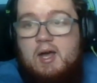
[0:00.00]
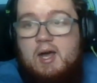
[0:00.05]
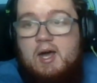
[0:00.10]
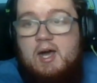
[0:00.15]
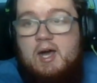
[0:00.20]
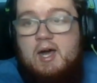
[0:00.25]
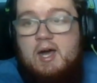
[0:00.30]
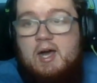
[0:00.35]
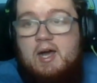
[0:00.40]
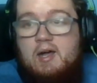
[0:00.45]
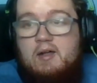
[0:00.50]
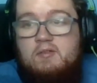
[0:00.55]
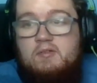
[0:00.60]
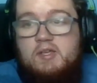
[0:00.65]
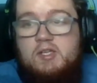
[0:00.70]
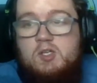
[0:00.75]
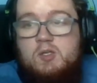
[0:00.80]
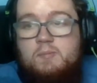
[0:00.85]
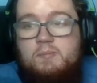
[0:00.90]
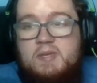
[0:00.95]
Uh,
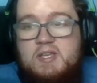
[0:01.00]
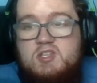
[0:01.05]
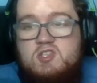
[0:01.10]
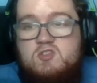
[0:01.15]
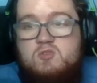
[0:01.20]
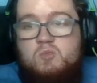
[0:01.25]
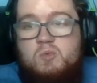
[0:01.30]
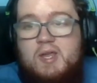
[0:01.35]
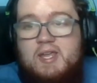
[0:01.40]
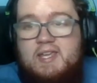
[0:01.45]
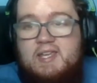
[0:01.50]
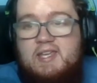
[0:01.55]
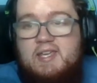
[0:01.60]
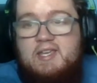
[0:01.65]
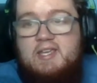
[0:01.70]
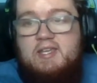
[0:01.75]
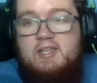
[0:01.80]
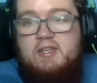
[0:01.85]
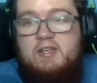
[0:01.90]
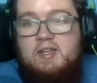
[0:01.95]
Little Miss
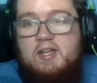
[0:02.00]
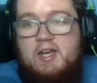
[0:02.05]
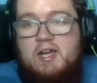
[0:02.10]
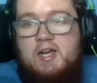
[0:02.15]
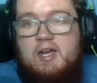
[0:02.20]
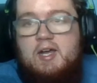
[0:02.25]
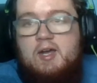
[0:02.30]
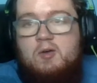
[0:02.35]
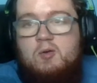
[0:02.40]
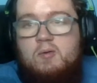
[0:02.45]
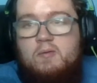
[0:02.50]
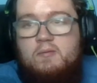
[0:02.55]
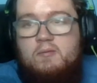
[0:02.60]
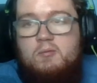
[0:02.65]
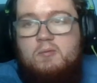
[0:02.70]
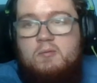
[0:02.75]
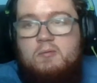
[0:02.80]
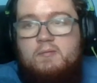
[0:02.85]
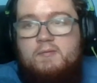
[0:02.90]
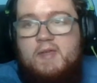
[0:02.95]
Wicked. Uh,
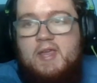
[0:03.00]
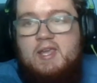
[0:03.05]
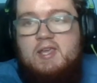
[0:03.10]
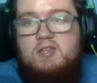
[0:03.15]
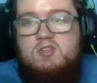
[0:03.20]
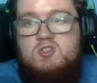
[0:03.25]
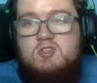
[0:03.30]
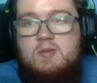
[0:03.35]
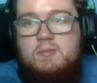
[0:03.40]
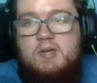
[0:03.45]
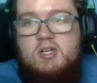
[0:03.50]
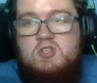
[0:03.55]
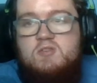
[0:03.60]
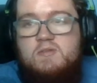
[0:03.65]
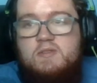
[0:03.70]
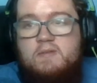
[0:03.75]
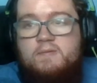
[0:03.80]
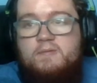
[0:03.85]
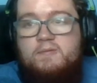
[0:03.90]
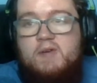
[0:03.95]
thank you so much
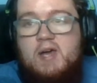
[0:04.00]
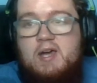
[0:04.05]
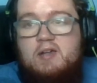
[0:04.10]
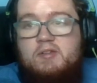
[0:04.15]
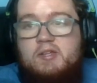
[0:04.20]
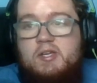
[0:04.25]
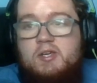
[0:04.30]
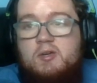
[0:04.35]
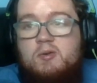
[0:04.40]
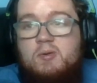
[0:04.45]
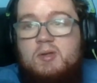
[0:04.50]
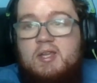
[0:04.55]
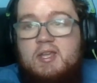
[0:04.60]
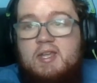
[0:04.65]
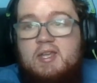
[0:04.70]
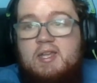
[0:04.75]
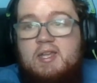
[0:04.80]
for the follow.